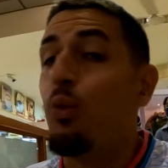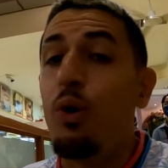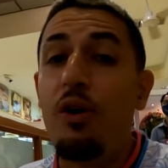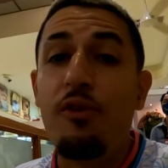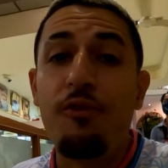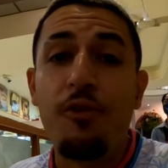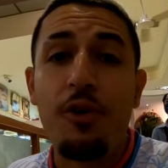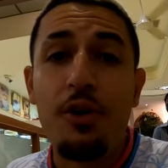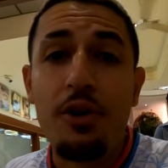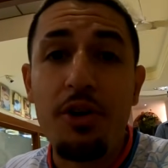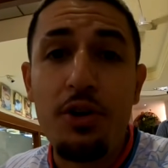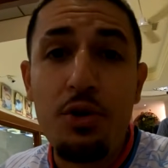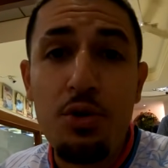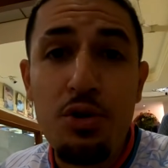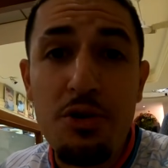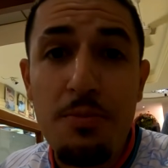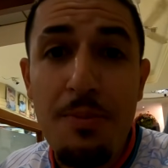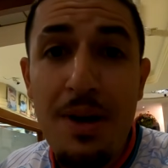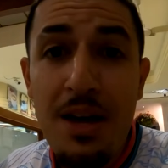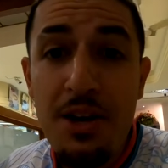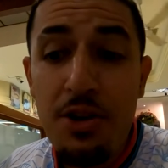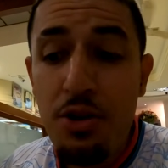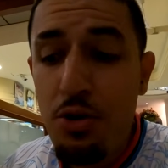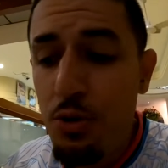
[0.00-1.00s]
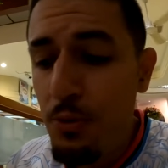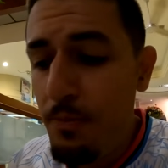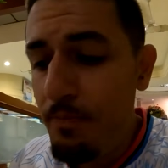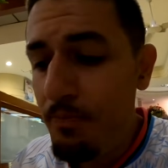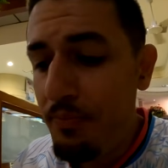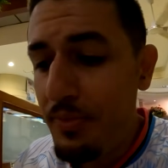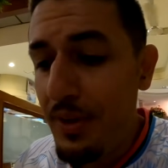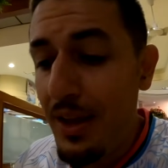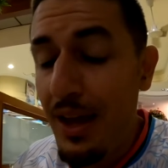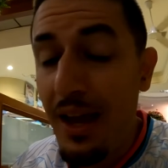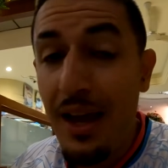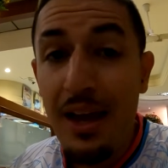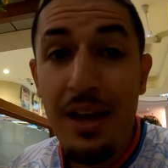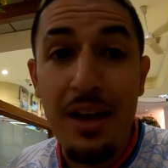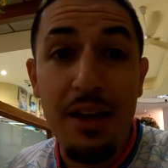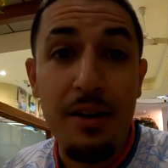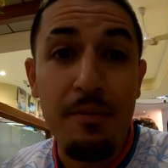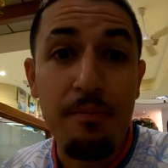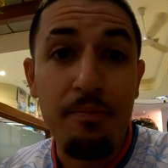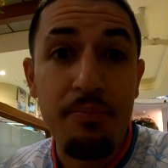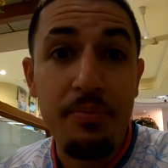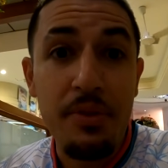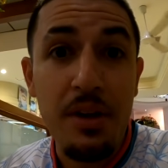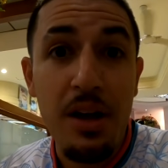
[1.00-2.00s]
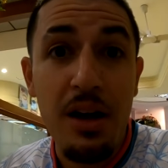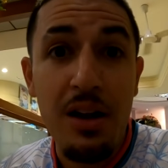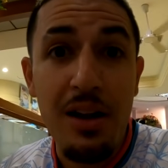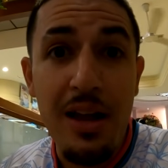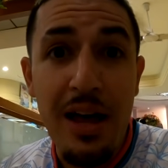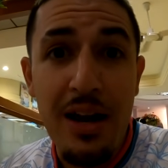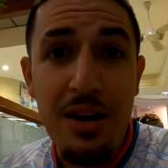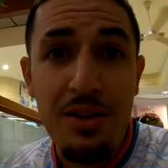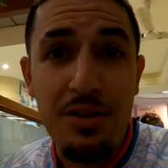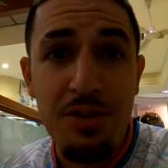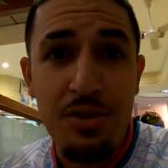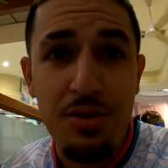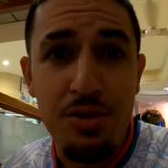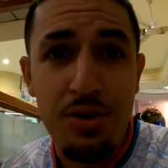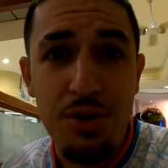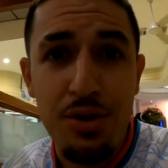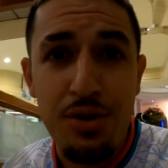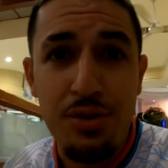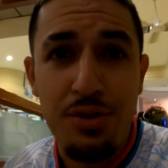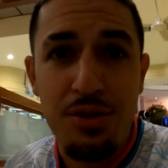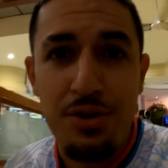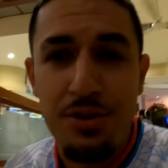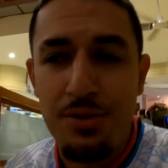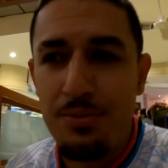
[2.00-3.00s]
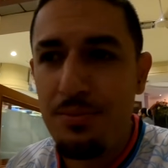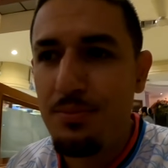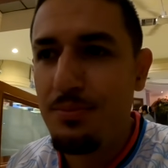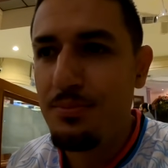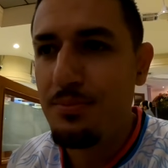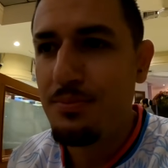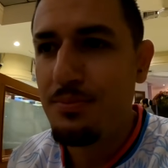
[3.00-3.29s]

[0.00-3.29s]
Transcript: with a huge menu and a lot of desserts.